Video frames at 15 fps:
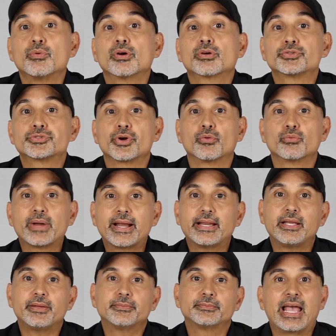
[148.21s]
wheel control
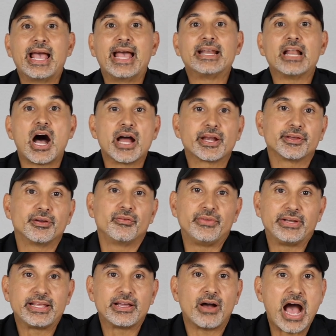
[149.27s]
ready, and audio
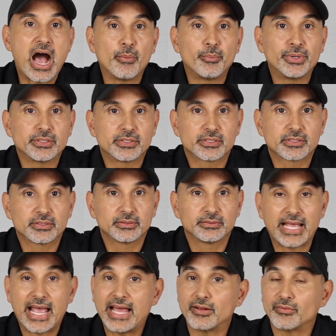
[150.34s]
video outputs,
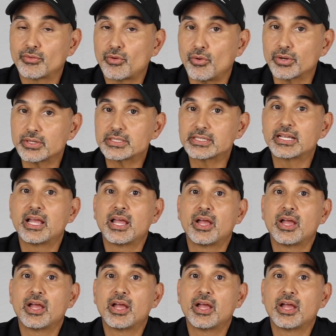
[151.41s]
and of course,